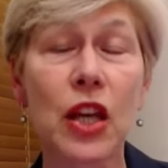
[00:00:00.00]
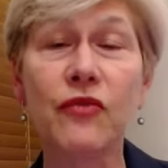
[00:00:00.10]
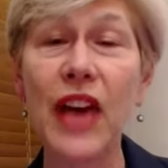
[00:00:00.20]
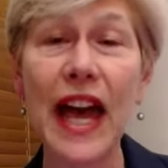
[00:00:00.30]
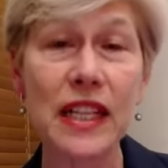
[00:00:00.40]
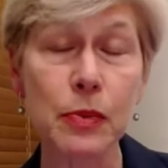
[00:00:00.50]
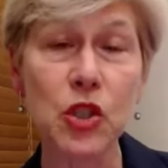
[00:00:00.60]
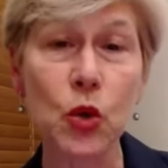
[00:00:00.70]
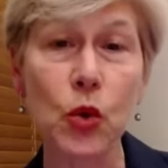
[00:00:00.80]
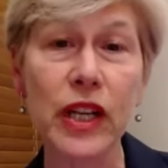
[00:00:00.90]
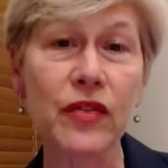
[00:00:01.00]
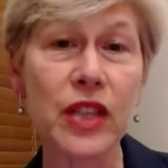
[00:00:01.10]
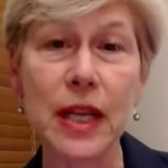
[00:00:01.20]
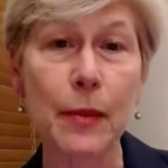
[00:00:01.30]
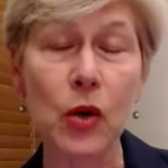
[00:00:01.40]
the vast majority of
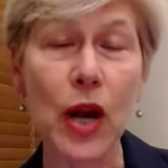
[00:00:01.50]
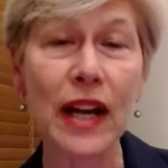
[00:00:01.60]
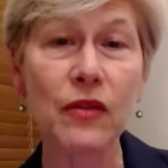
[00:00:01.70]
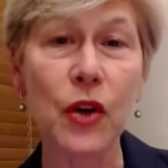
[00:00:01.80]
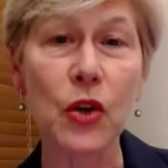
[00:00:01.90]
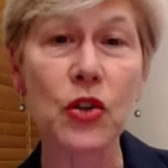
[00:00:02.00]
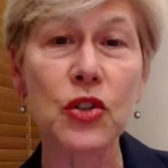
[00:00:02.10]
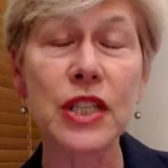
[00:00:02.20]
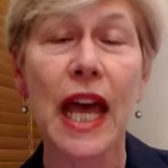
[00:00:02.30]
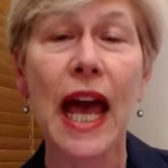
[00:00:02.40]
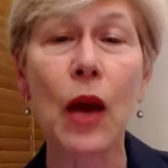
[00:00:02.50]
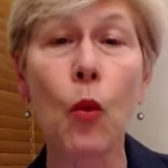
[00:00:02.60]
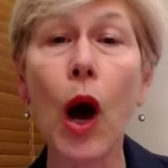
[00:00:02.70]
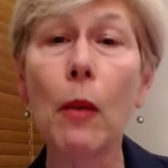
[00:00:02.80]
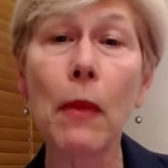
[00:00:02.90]
the Democratic voters, and
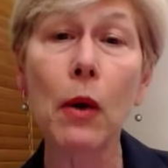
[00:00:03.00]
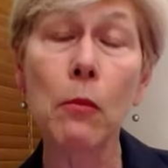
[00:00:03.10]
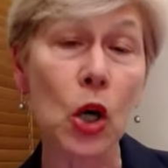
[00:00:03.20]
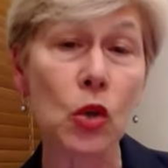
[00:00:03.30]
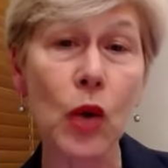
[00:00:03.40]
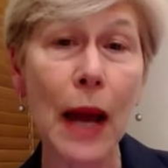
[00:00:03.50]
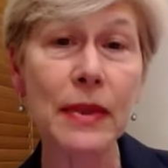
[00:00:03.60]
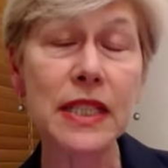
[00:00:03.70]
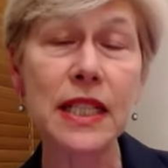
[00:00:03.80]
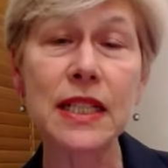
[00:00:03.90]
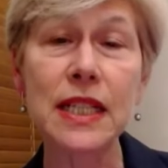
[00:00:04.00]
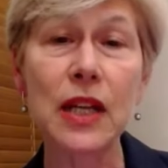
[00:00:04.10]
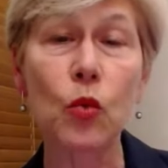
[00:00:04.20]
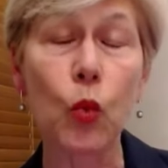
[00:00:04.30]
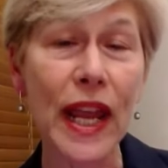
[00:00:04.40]
while Mark Robinson
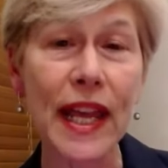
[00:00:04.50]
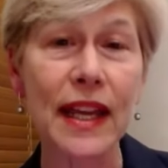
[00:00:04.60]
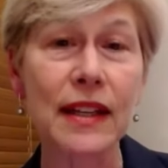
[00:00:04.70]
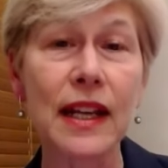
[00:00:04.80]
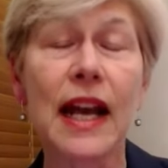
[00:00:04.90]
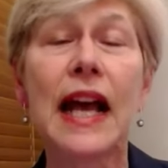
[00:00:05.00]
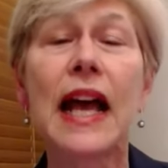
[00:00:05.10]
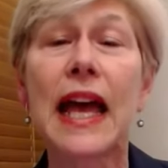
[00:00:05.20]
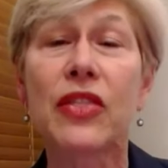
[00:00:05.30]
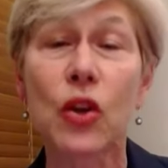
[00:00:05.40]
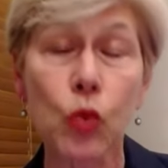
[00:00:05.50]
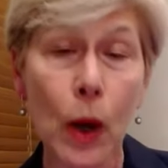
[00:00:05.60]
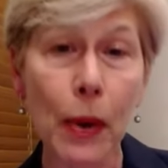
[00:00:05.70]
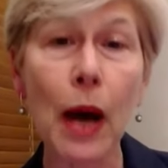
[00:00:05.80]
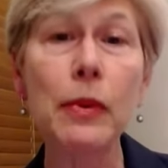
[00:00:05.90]
did win, the
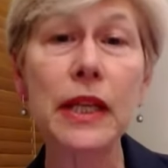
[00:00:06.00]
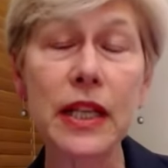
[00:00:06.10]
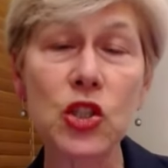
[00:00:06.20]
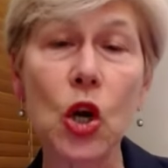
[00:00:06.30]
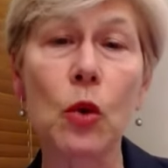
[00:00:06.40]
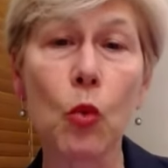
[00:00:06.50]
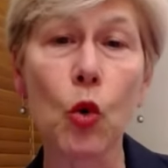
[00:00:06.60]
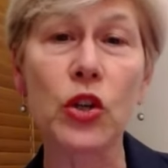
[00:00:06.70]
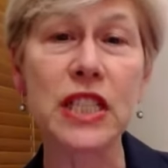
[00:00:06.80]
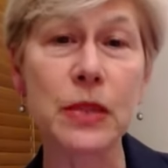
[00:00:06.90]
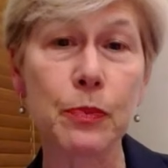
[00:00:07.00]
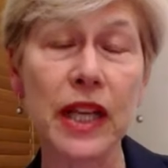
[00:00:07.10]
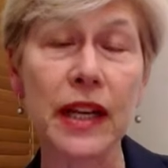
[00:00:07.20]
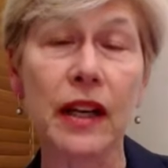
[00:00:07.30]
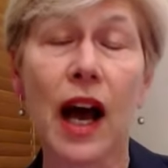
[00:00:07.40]
Republicans are more
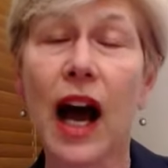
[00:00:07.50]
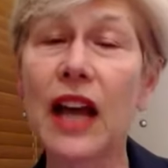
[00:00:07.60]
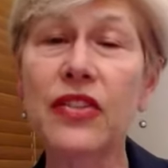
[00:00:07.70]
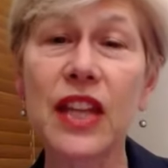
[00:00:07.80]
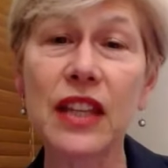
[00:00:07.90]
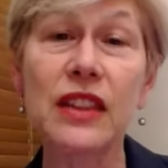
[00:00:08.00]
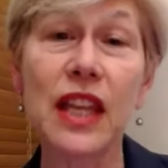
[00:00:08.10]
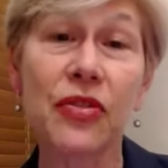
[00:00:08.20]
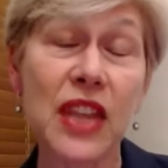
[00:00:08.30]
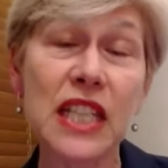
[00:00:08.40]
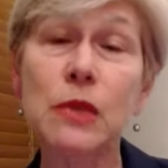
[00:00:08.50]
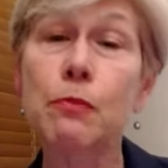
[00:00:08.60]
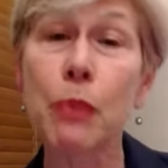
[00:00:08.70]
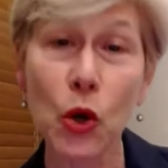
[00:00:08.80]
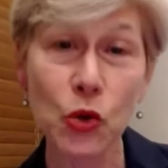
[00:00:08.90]
split. I think that this
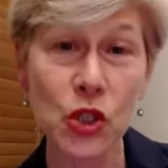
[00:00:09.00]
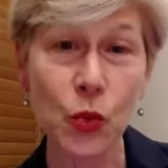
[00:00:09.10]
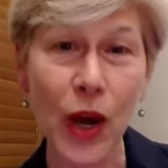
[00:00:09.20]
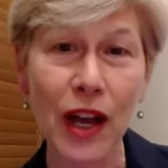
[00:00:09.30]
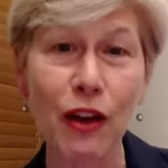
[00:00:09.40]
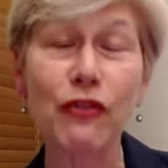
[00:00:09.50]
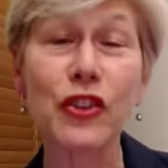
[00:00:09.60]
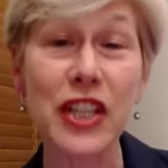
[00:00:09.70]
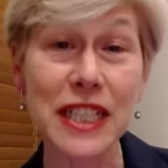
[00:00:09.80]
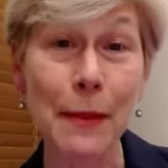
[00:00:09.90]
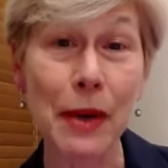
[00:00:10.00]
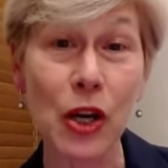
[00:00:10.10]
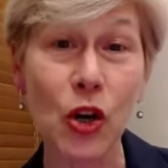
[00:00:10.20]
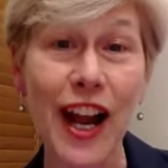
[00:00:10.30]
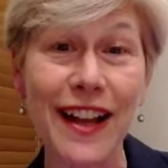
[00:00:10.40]
bodes well for the
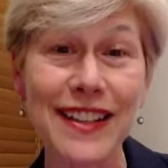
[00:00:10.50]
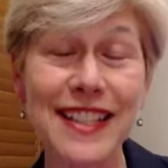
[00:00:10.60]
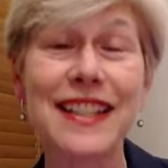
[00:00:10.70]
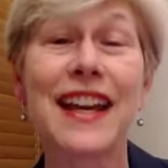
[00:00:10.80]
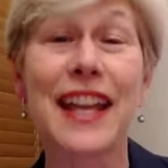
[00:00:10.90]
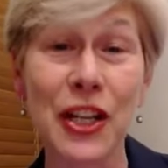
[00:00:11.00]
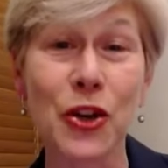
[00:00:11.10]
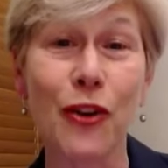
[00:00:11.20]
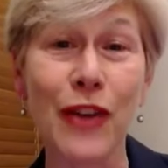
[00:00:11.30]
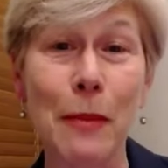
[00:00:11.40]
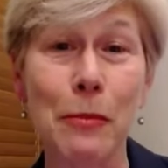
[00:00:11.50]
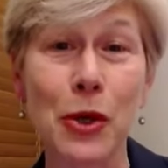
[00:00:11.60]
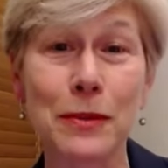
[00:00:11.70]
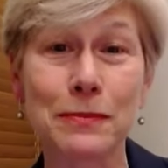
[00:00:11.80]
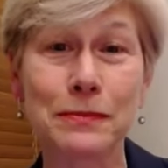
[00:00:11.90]
Democrats in November.